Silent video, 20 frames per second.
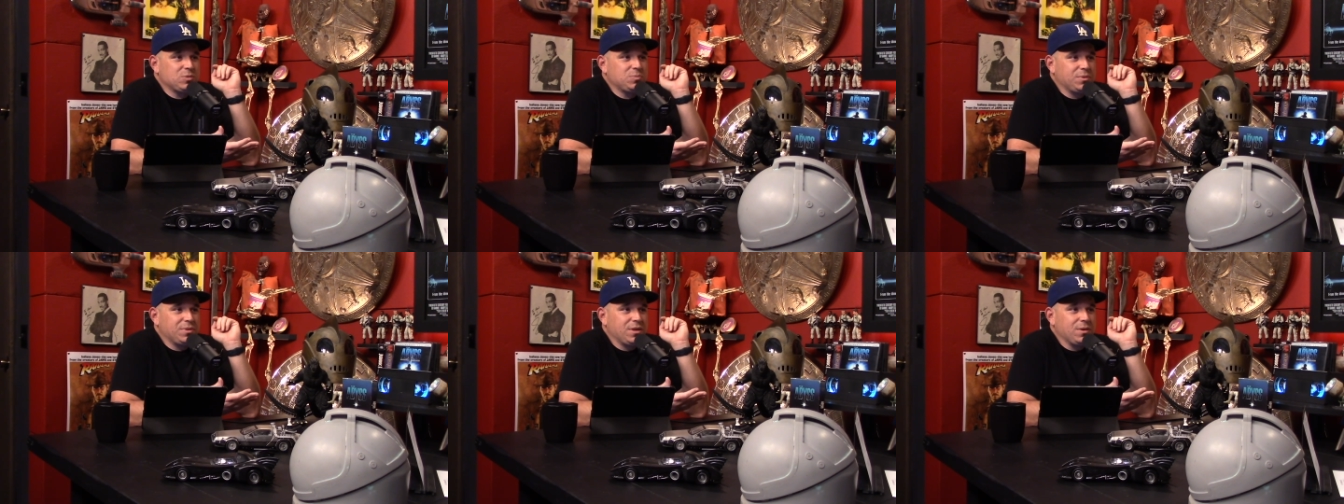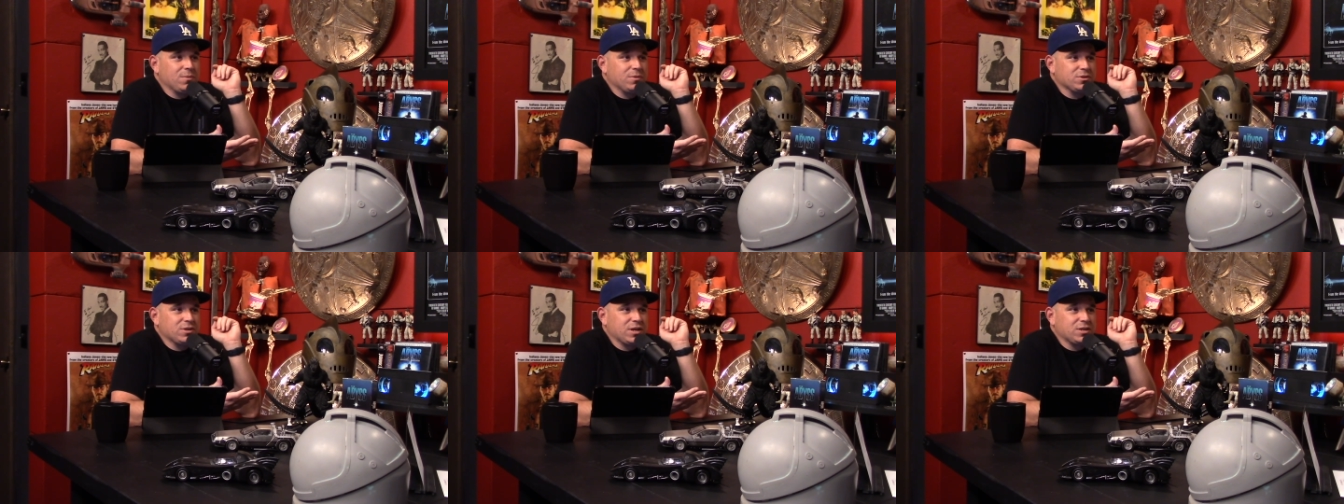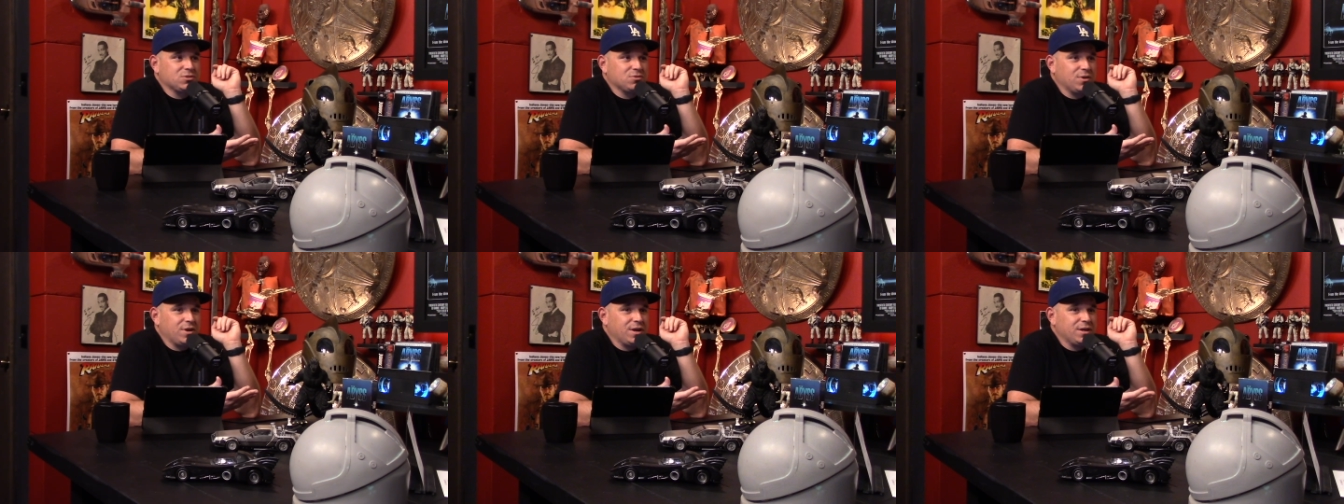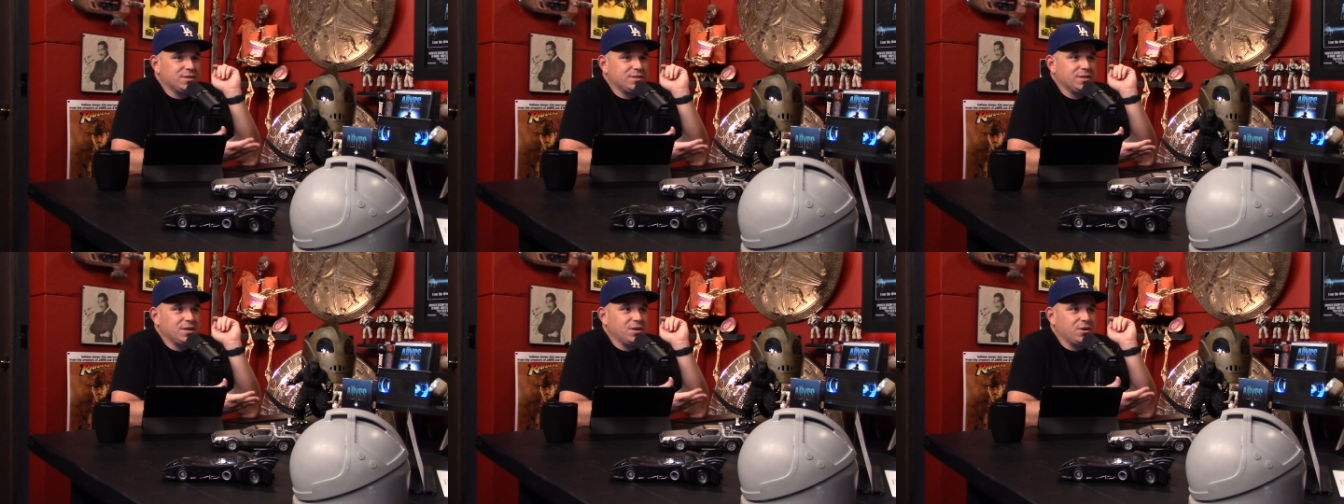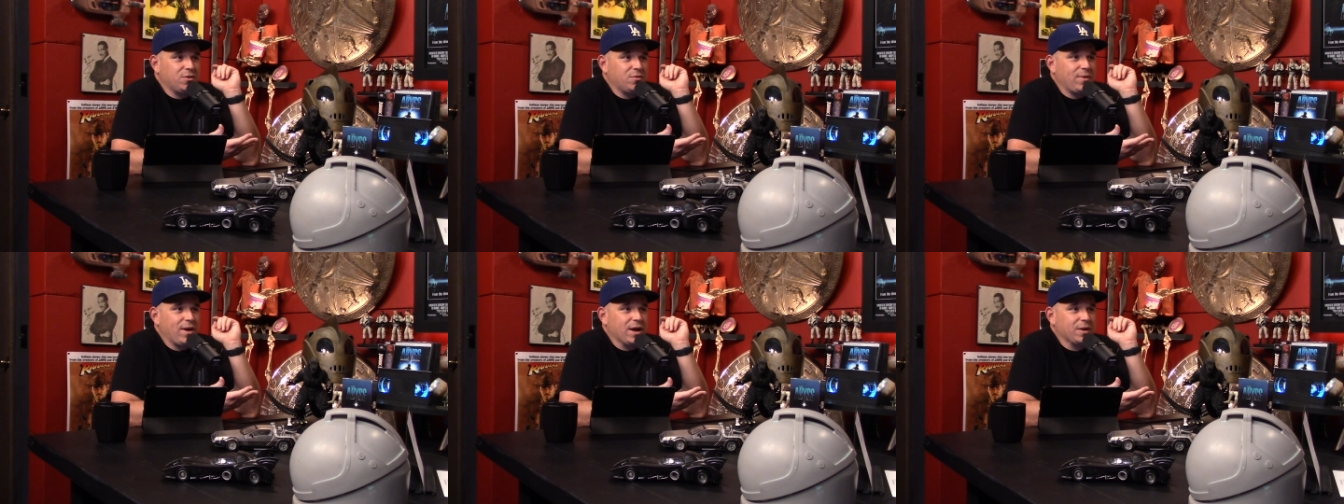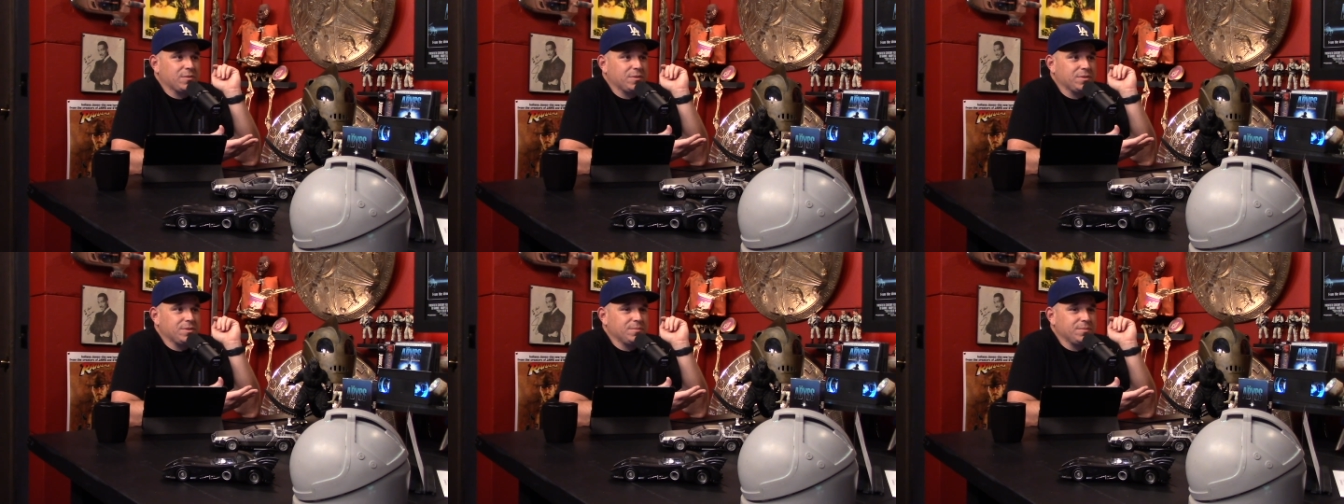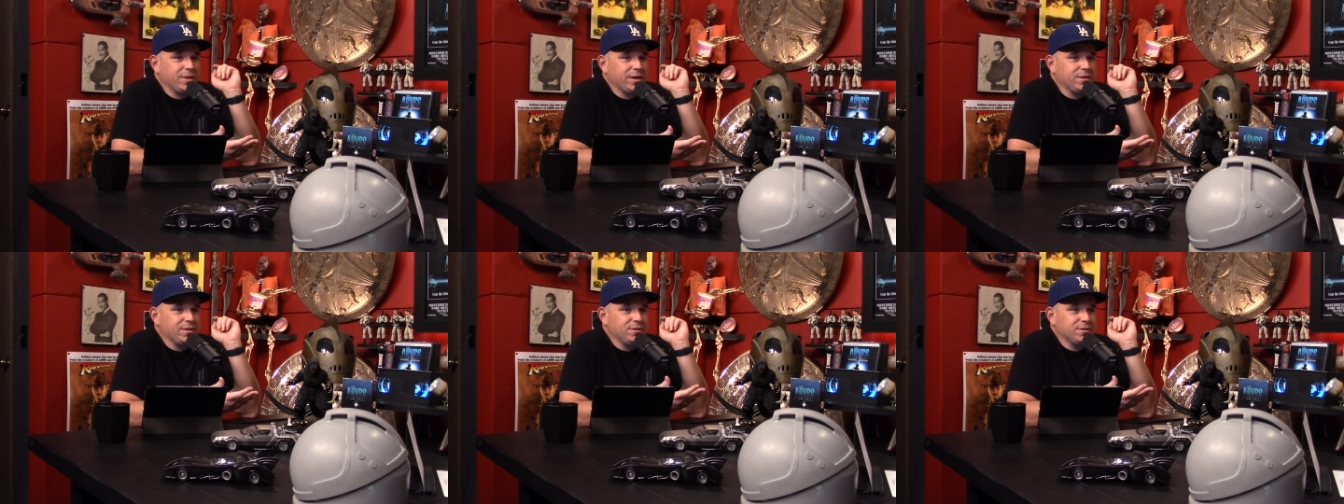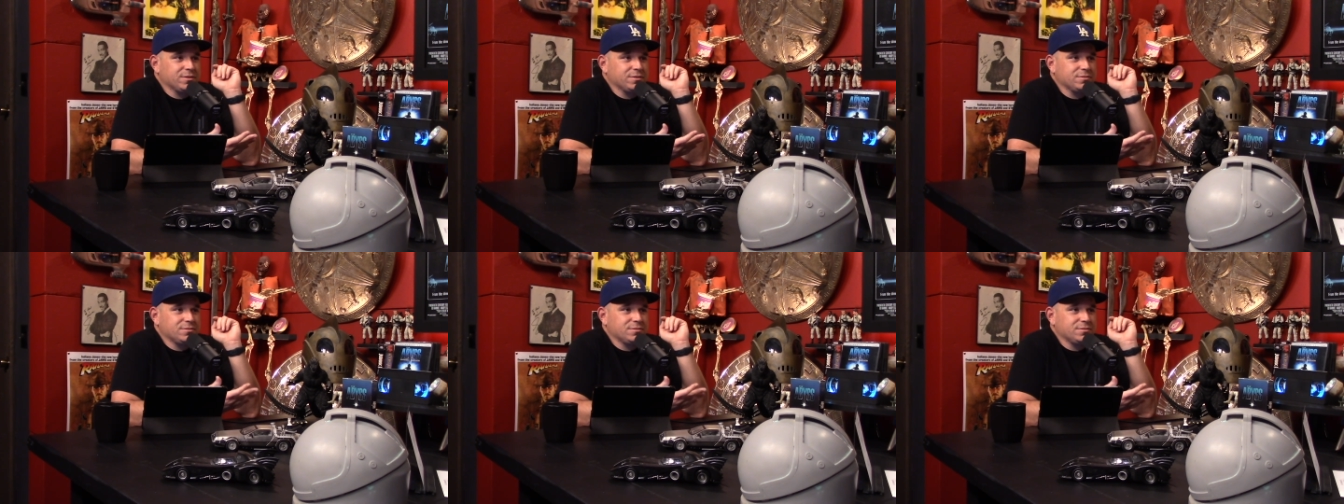but they were like trying to interact with them. Like, look,